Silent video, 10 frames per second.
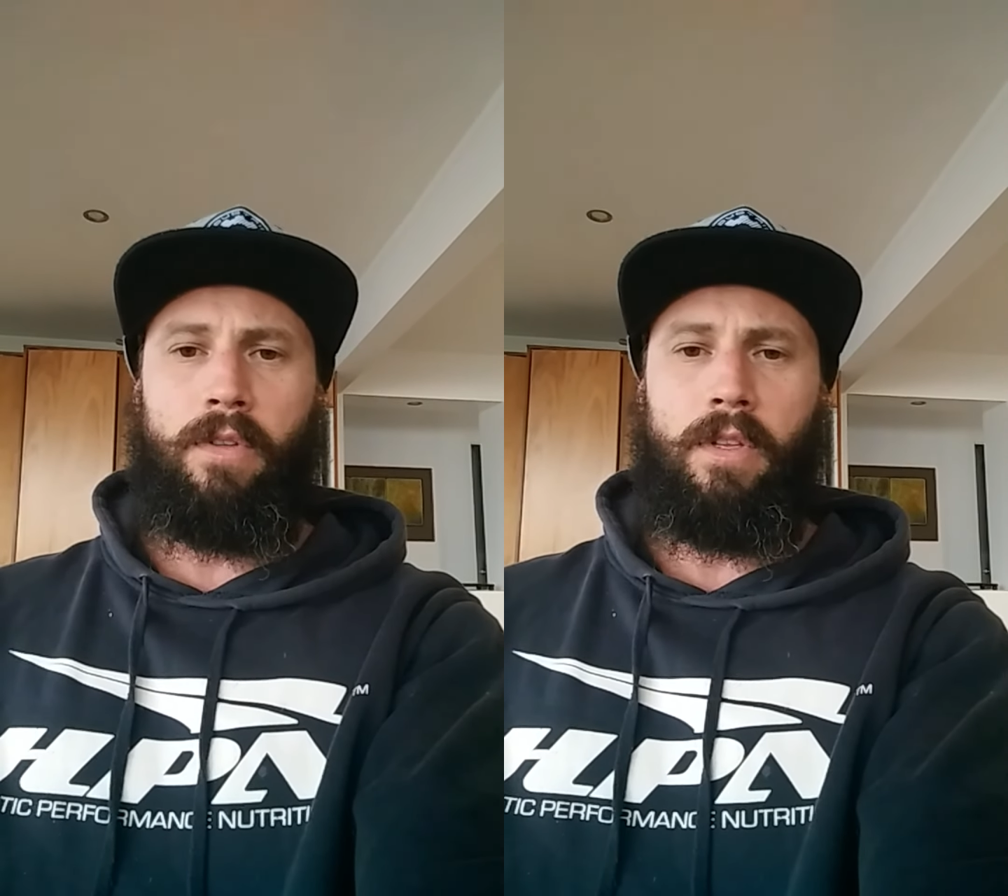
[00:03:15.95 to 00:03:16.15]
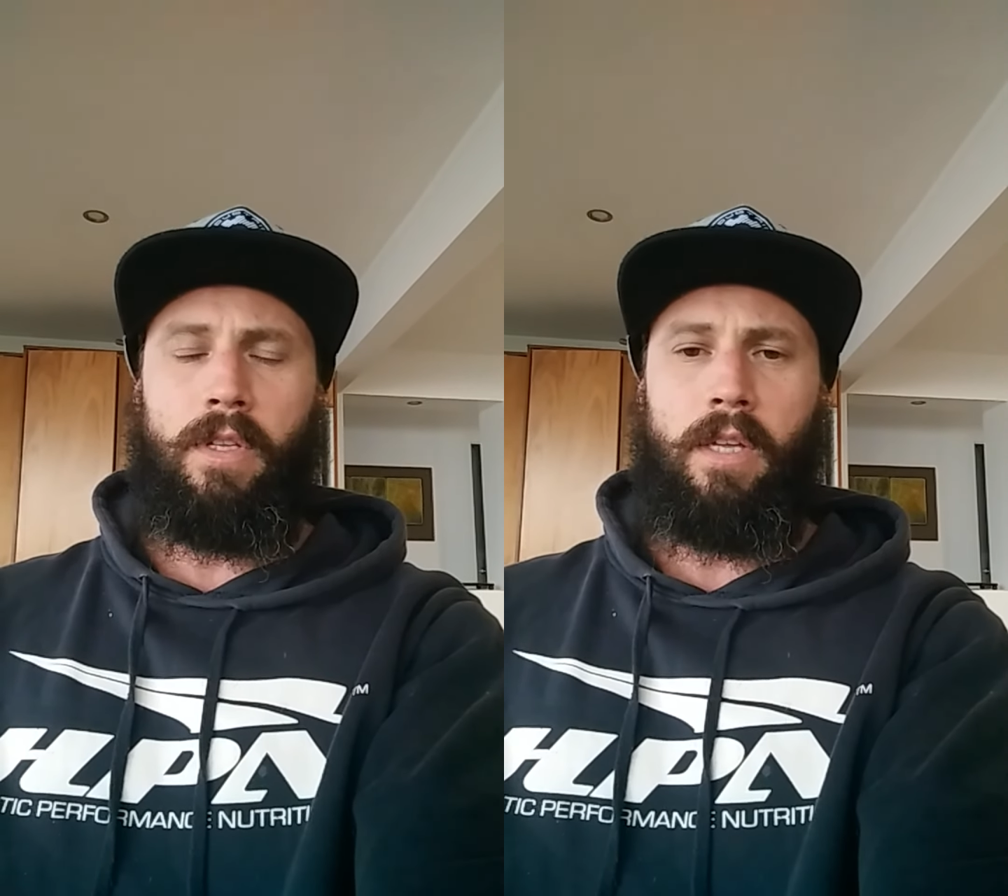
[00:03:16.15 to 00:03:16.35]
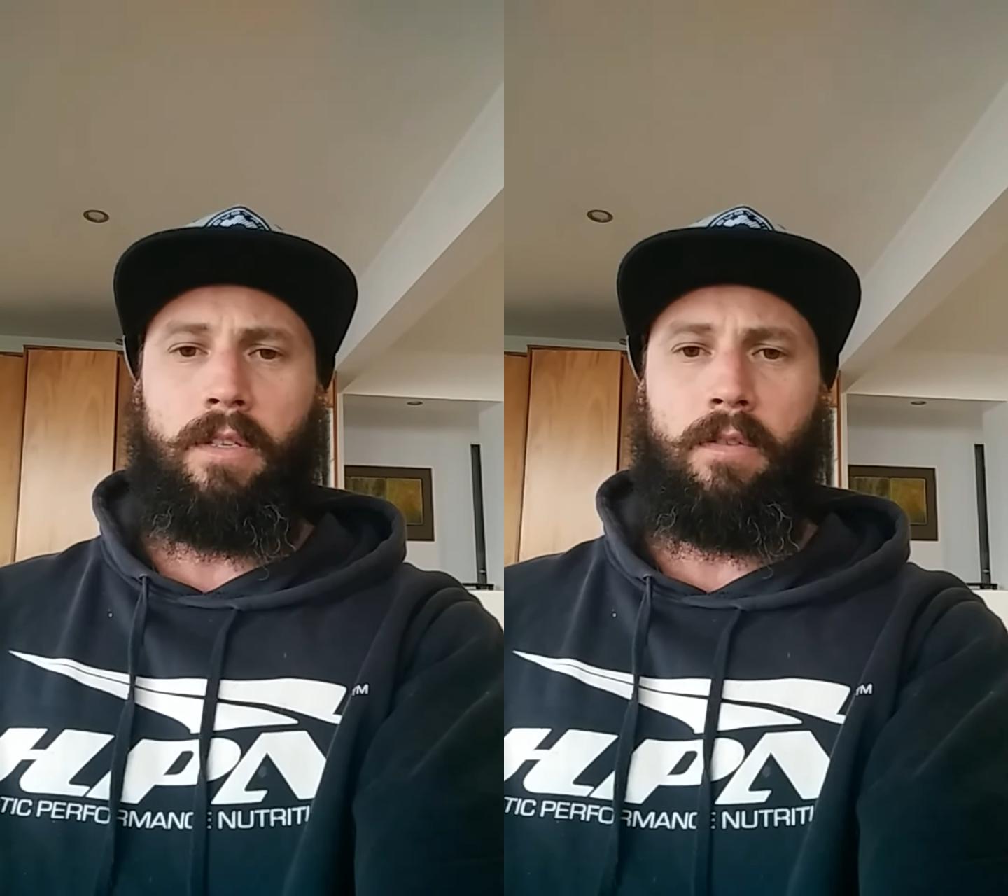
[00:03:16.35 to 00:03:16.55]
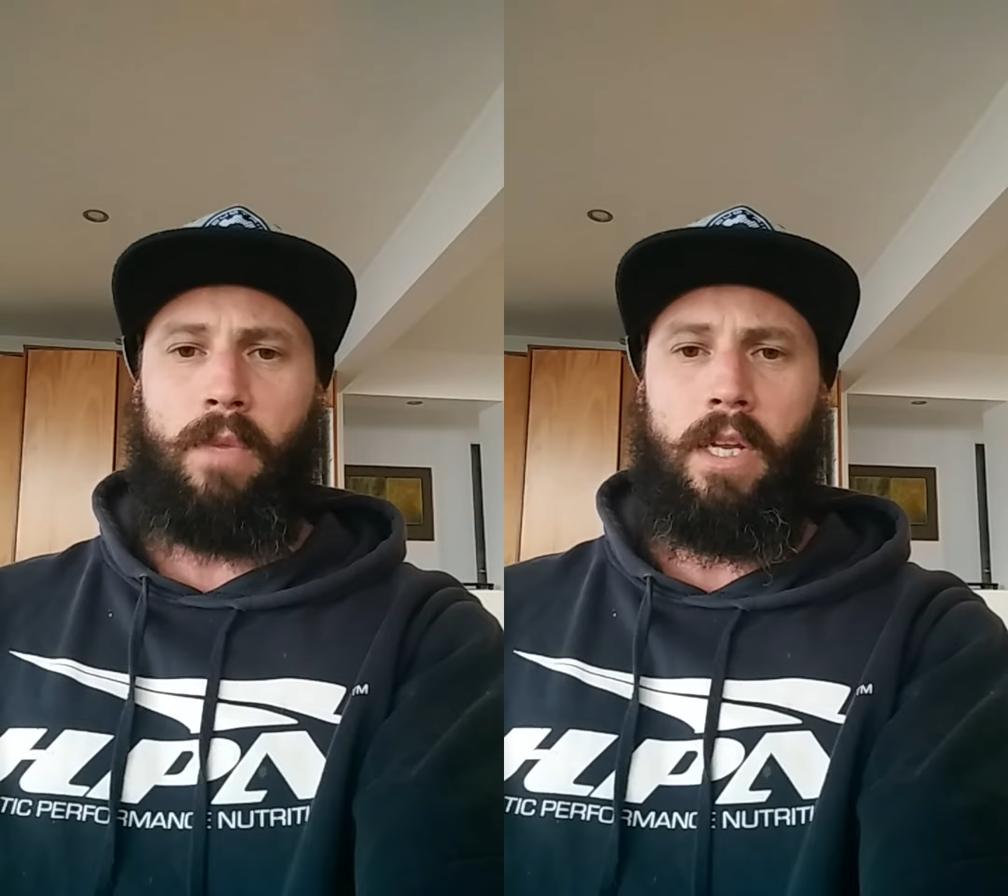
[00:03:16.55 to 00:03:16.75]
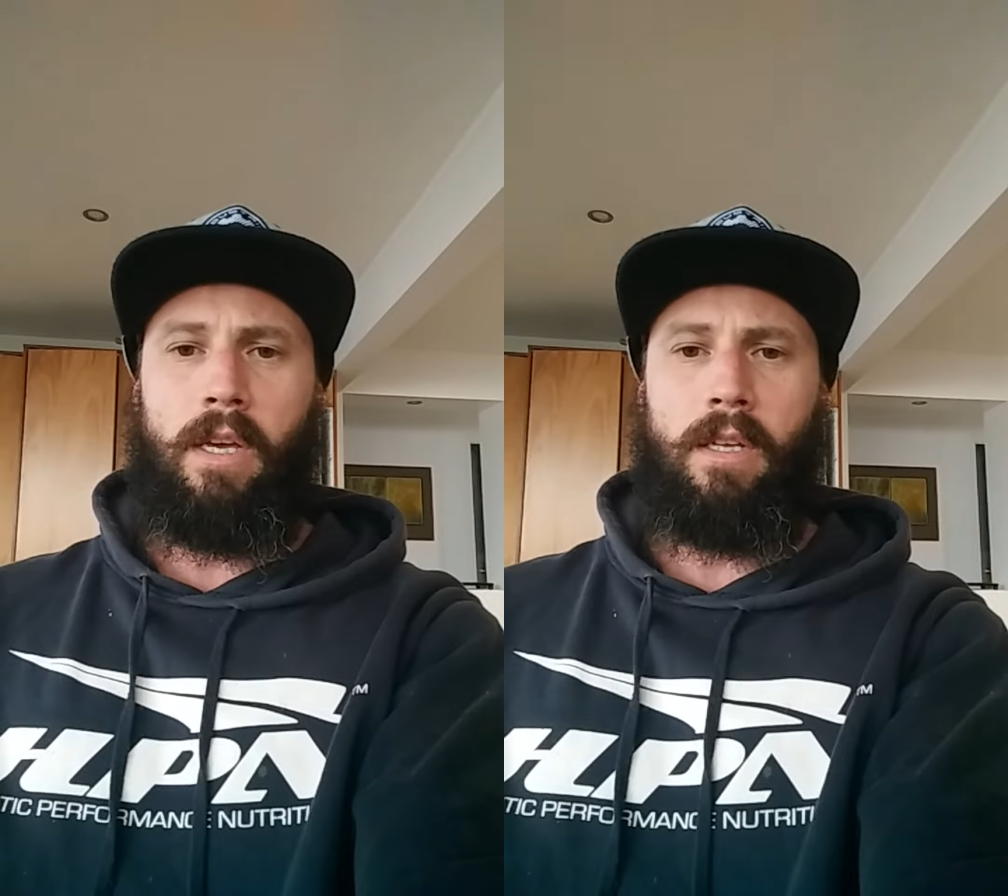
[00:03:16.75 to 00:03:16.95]
in the deaths of
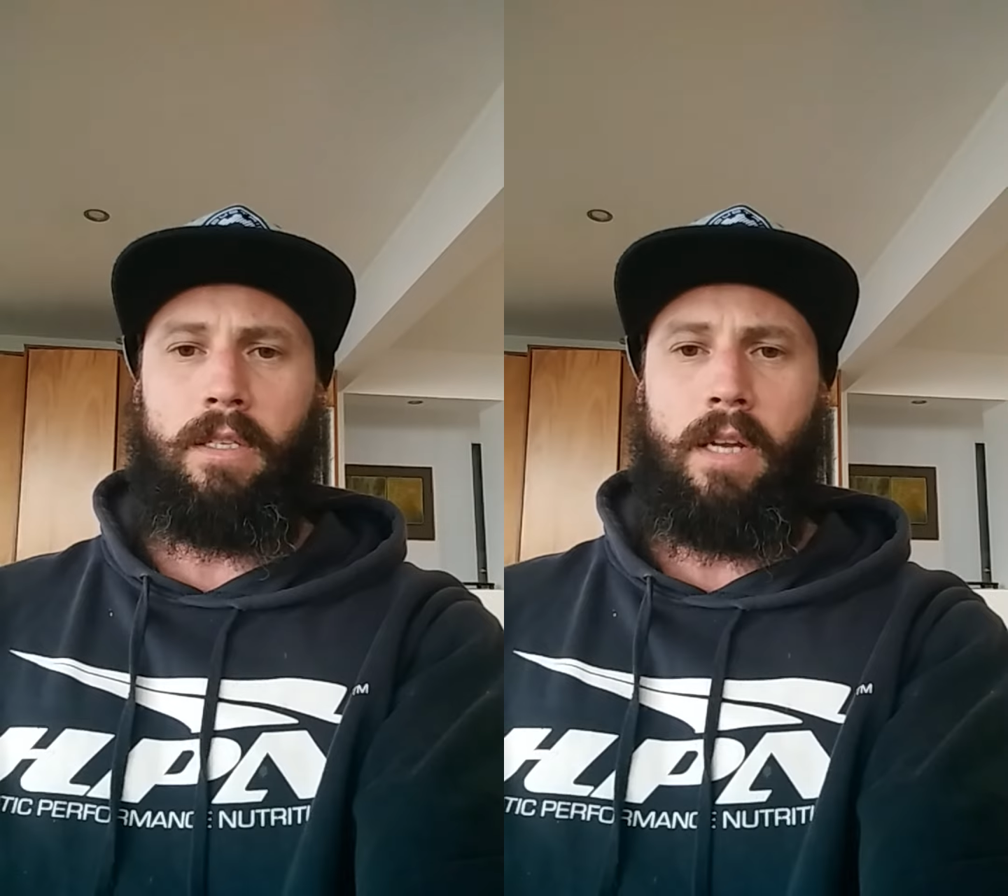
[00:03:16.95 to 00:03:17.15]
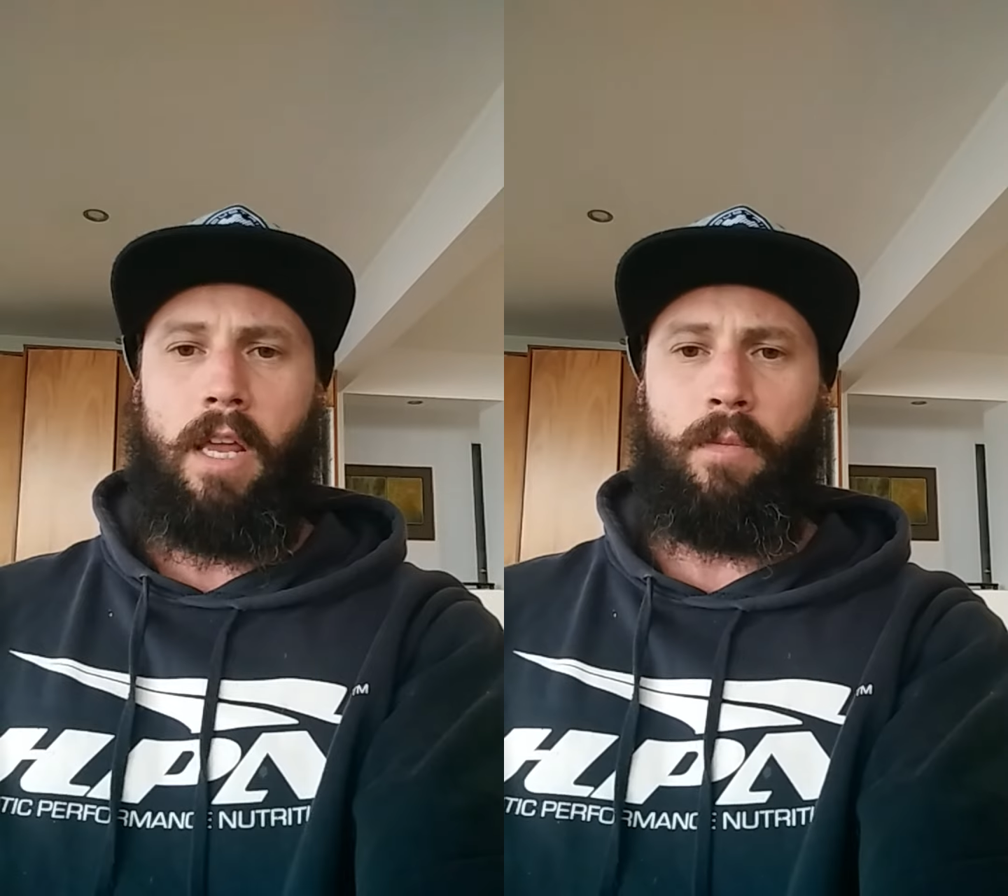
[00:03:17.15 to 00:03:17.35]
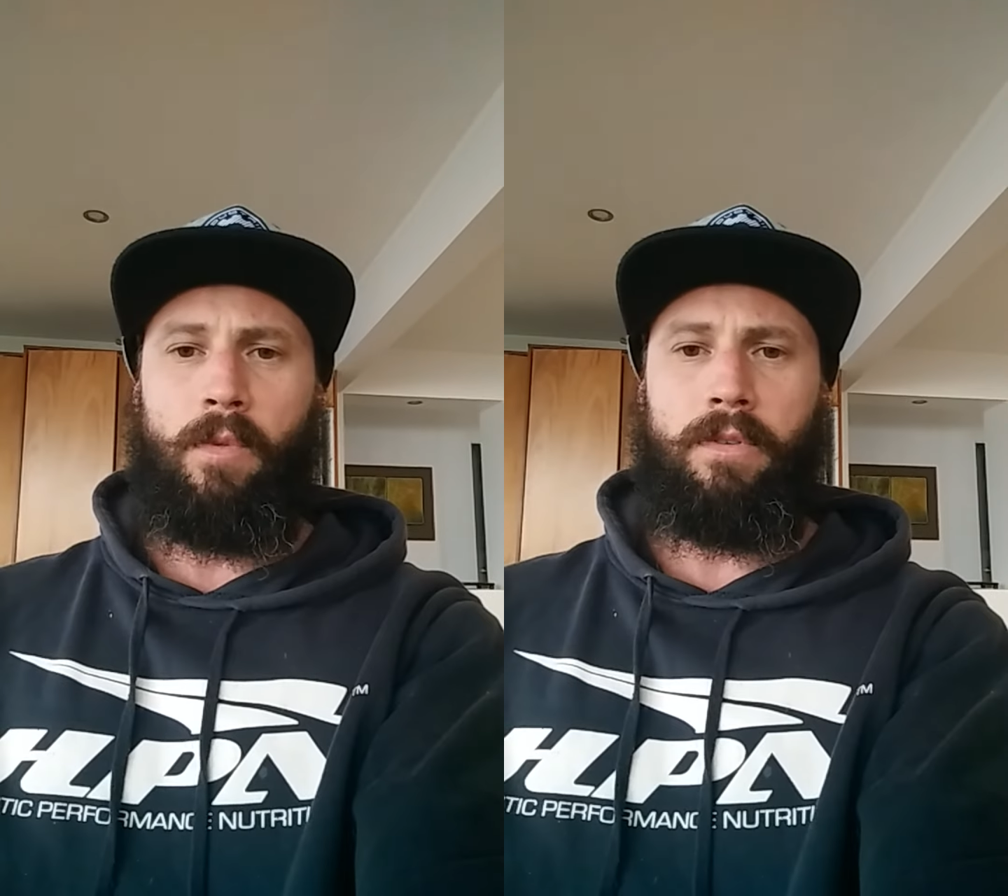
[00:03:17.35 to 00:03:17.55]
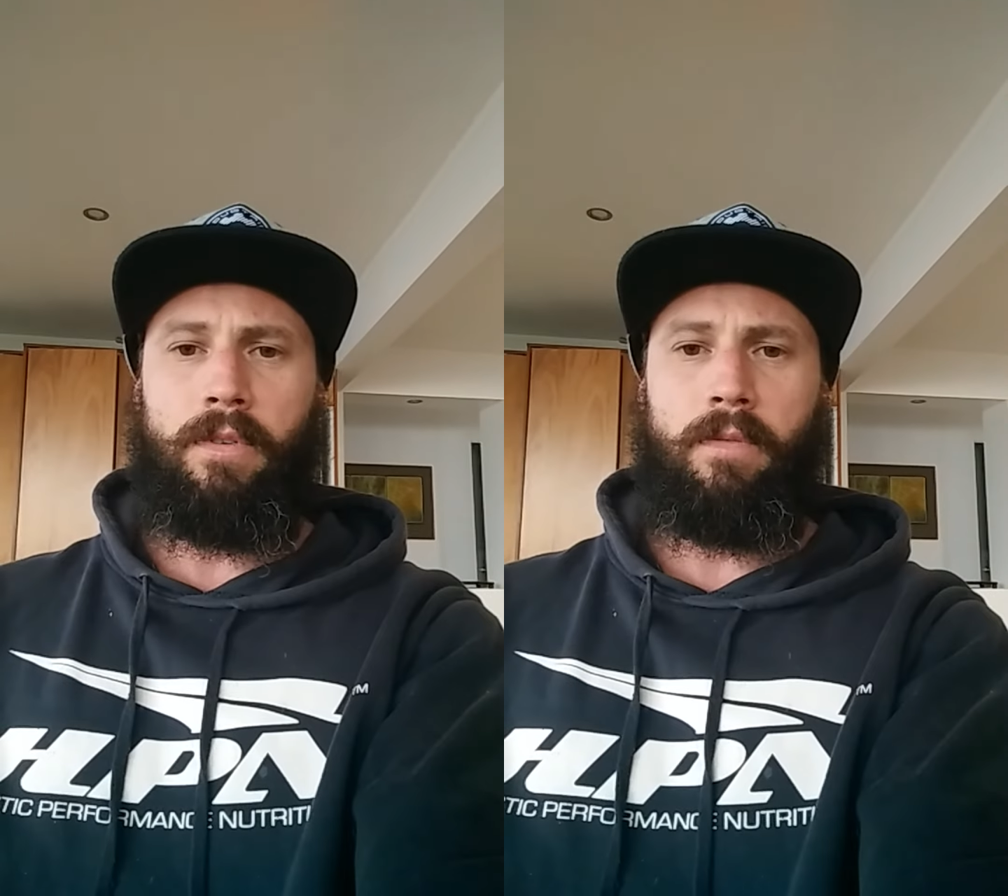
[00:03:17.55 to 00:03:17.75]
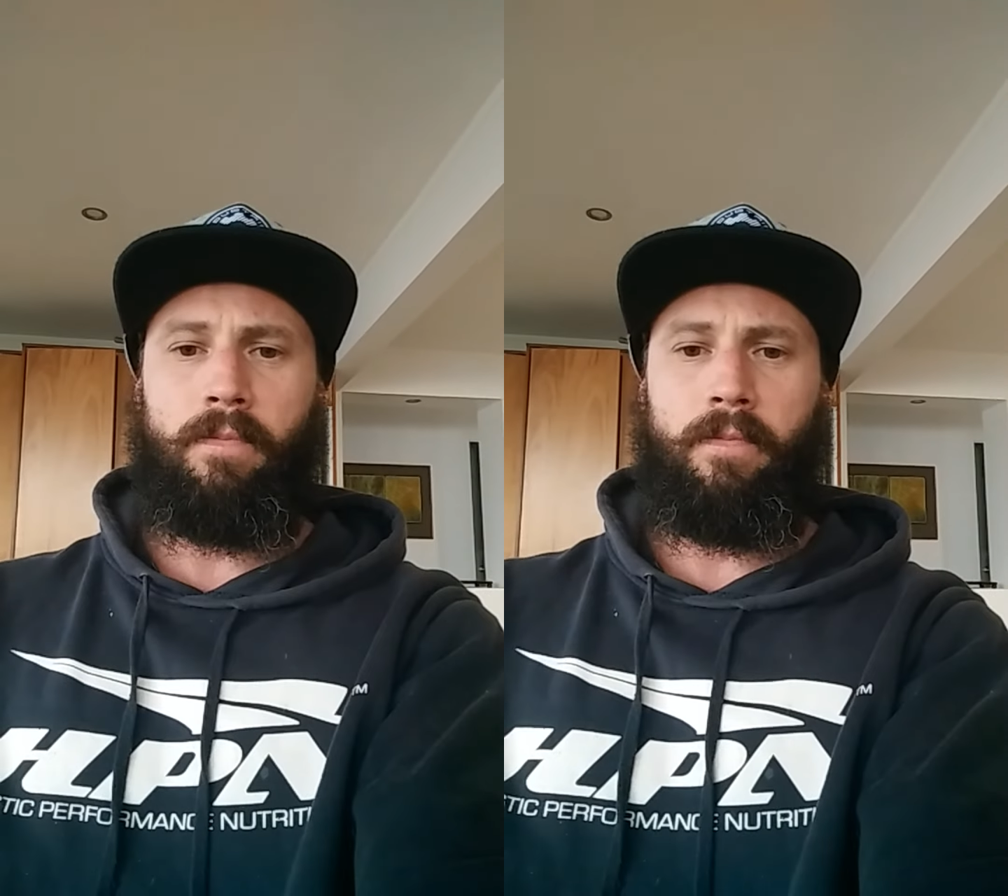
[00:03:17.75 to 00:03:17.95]
many innocent animals.